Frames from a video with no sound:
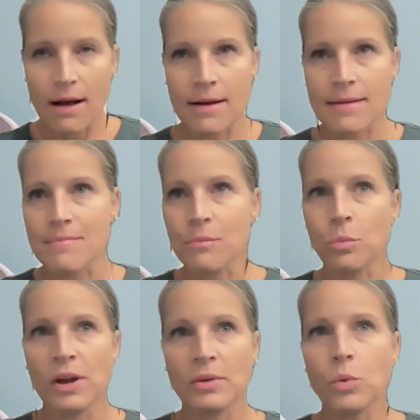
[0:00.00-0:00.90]

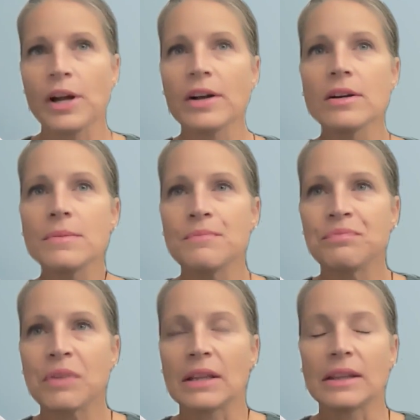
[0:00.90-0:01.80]
When we're
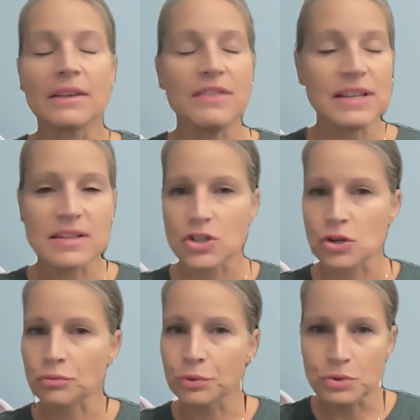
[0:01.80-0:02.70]
living such a
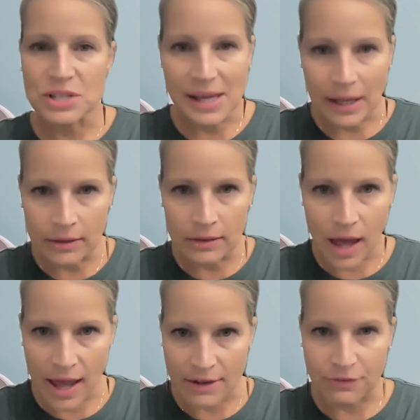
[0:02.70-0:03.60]
routine
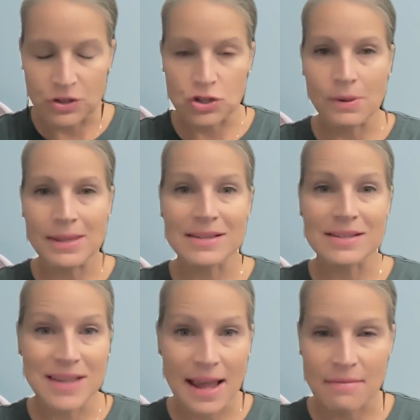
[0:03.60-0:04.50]
life and doing the
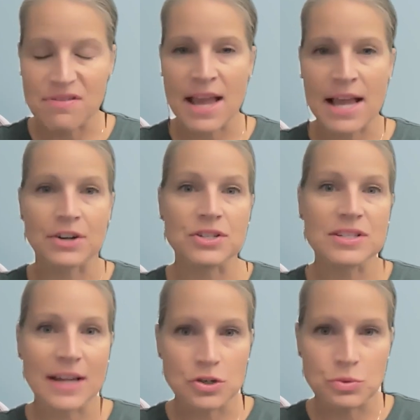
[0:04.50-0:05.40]
same thing, and our
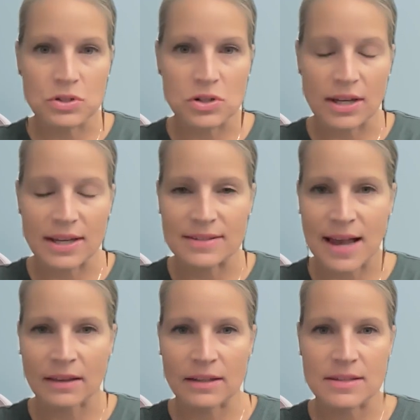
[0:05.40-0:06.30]
schedules look
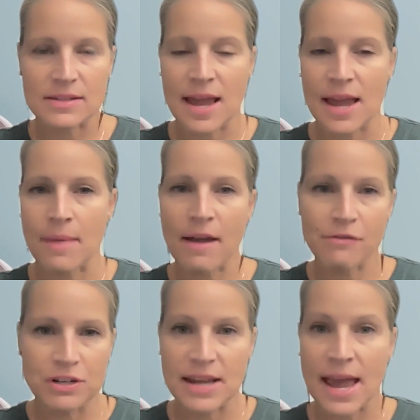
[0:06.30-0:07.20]
exactly the same
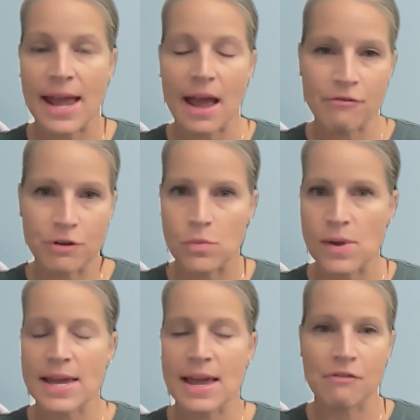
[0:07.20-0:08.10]
every day, every
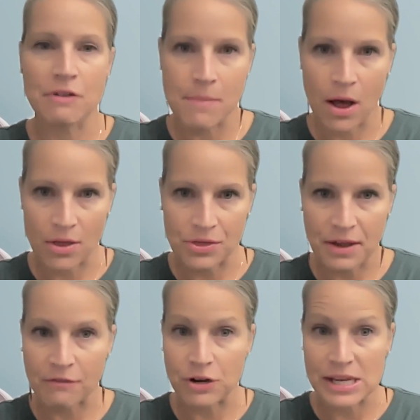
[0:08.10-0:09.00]
week, every month,
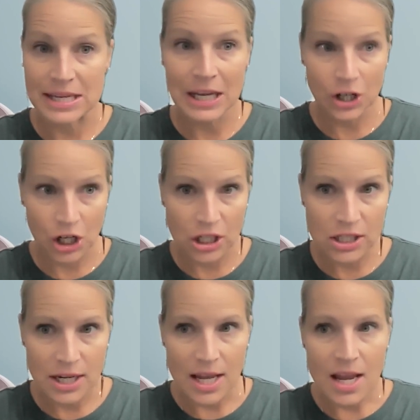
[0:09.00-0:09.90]
every
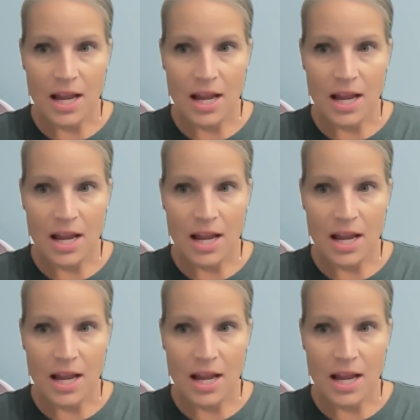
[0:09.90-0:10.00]
year,